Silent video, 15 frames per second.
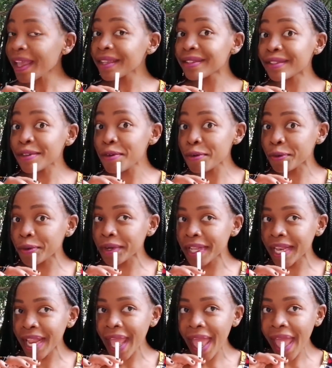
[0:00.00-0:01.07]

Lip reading: It's so good.